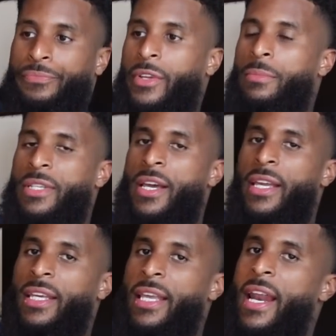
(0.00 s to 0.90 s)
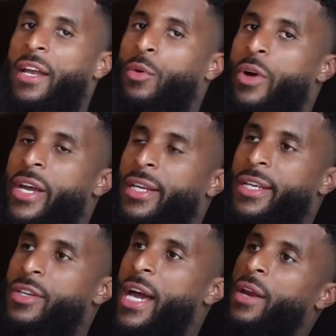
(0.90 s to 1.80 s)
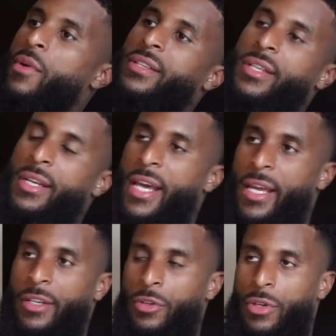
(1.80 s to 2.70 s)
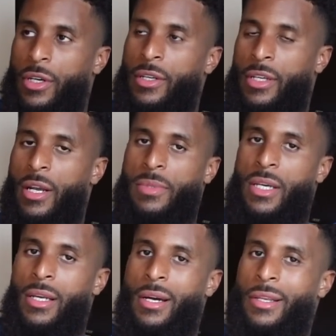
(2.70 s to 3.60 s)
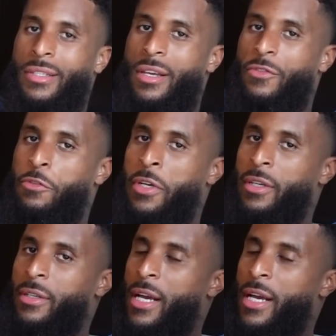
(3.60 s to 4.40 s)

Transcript: I'm saying? Get that out the way, and then you got the rest of the day to do the, I'm saying, the other stuff with it.